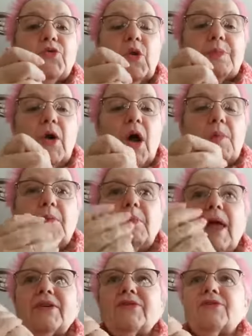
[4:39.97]
into a problem
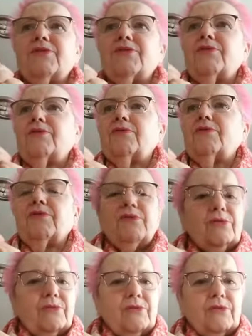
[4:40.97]
last
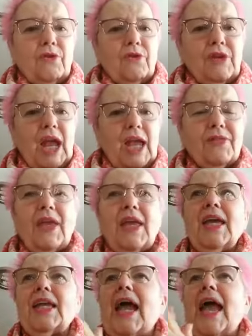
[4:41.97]
Thursday, I think,
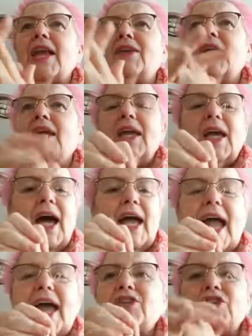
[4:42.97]
and I had I
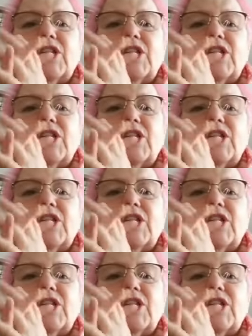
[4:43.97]
had to